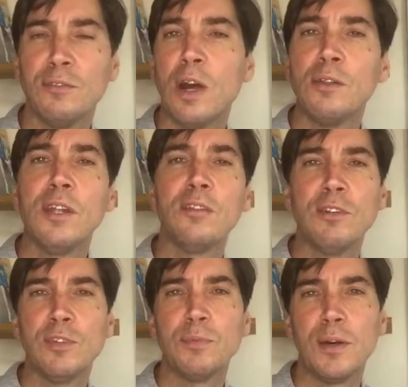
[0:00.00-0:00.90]
Another
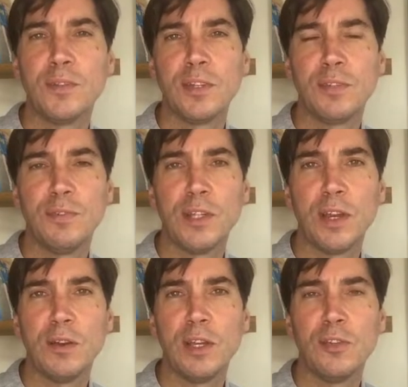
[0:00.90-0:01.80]
reason why I've done this
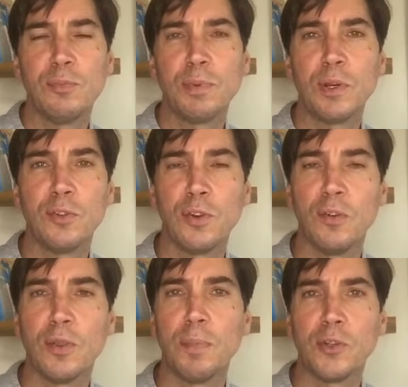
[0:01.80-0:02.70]
video is because
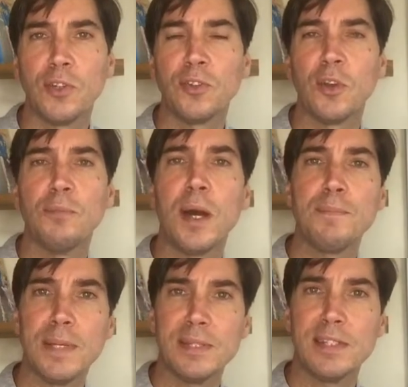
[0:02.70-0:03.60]
of the budget. So my
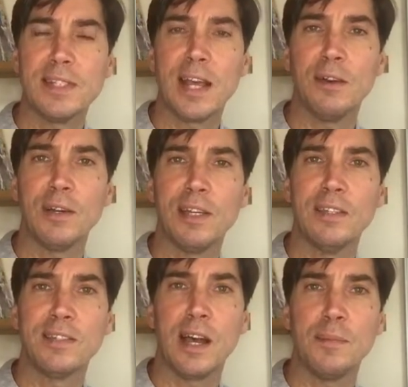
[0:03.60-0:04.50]
business now
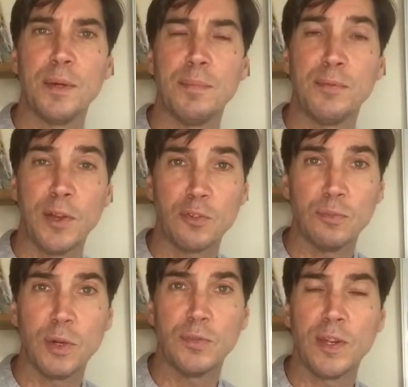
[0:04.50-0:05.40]
is I'm a
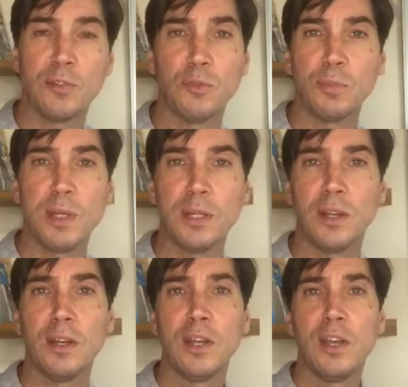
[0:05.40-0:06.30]
professional motivational
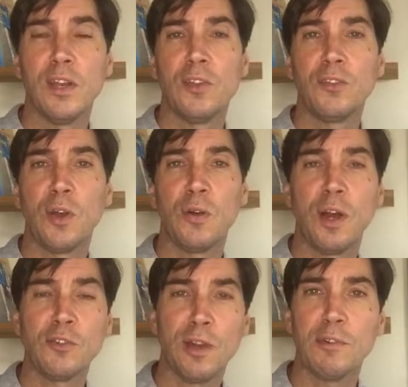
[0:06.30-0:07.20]
speaker. So
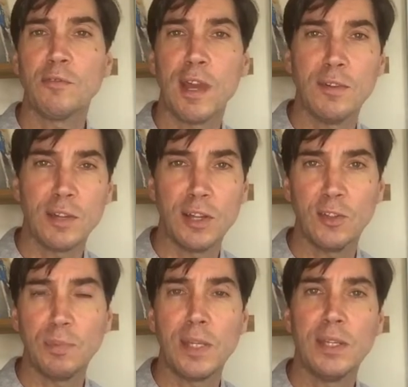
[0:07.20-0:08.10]
I travel around and I
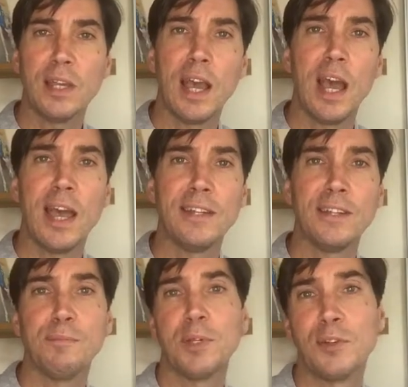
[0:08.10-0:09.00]
speak, and
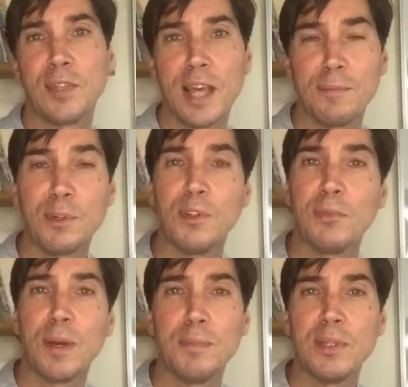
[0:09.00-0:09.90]
because of that, because
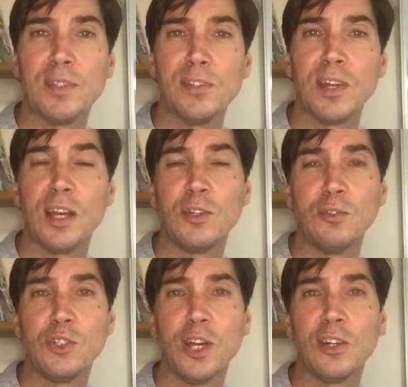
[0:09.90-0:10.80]
it's my business, I do
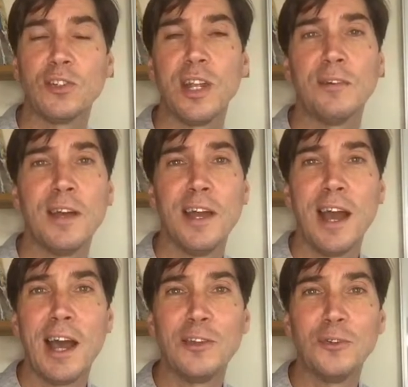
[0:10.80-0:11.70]
charge. Now,
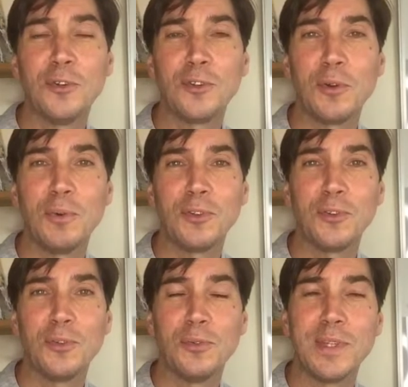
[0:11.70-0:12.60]
I do also want
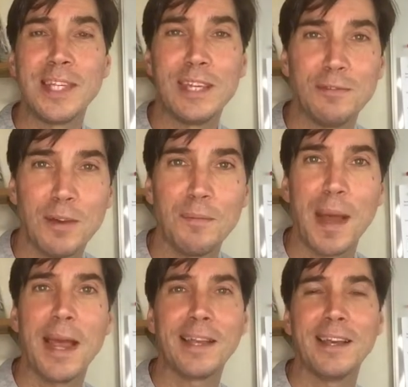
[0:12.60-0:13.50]
to give
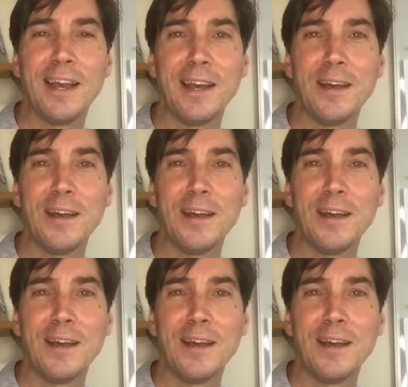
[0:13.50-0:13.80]
back,